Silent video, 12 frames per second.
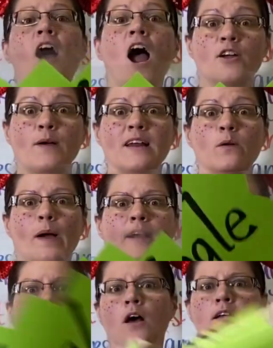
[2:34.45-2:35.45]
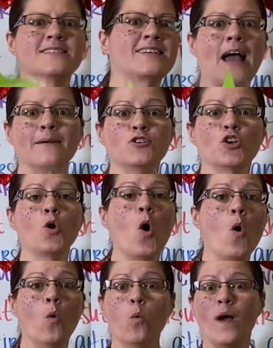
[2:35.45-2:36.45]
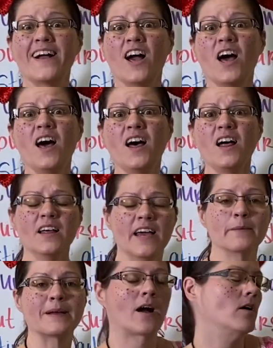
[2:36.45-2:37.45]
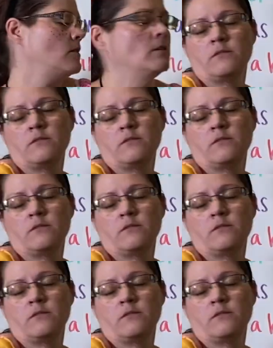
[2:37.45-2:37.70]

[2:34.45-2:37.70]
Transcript: Are you ready to wiggle? time to wiggle. Here we go.